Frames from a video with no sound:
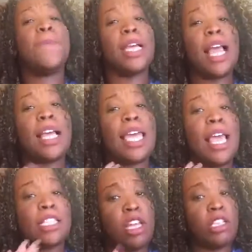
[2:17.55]
But, okay,
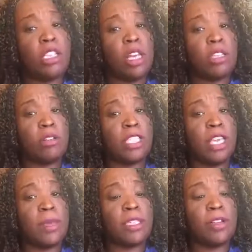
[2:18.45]
I saw
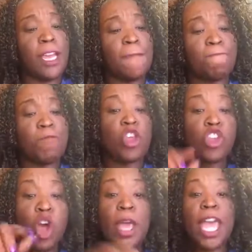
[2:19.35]
Tammy. I said, okay,
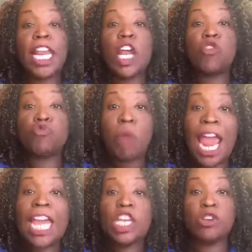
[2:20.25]
go ahead and
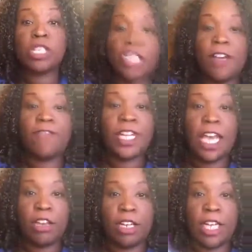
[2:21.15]
write your stuff
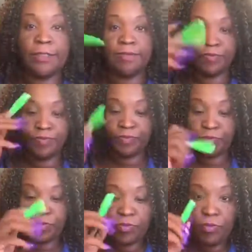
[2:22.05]
down. Like,
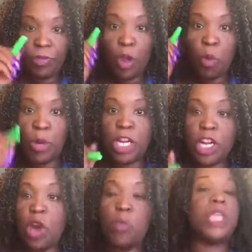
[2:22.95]

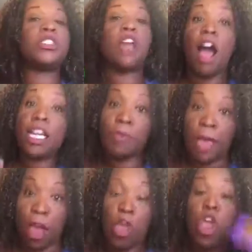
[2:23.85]
we talked
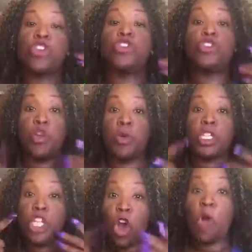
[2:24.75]
about you doing
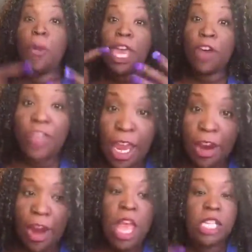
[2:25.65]
this home health
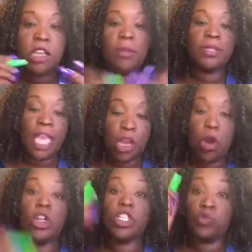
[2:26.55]
care. So I'm just like,
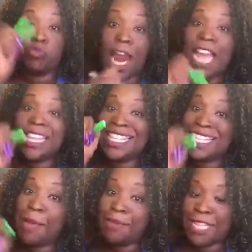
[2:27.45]
girl, just write the
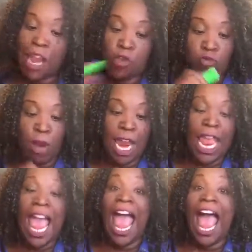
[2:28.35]
steps down.
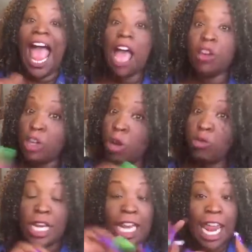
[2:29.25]
Write how,
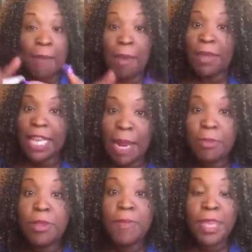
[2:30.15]
the name, maybe the
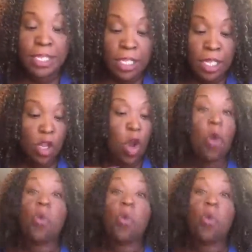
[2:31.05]
name of the business,